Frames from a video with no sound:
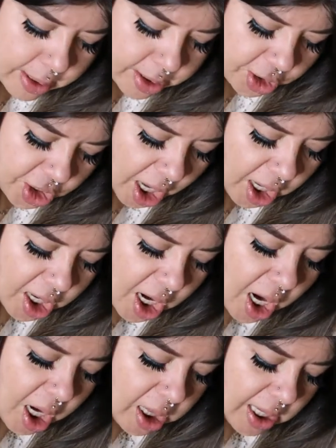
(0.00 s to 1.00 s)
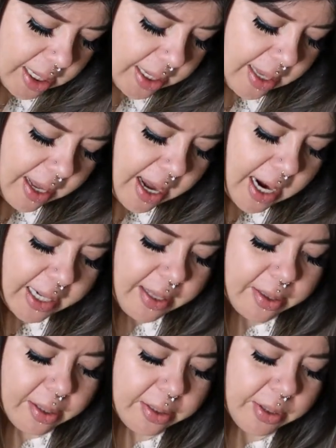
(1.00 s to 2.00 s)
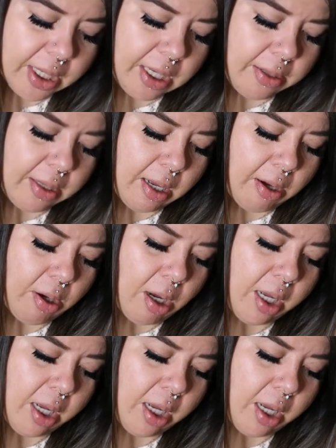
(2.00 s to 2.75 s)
Shop Kala. I thought those were cute though,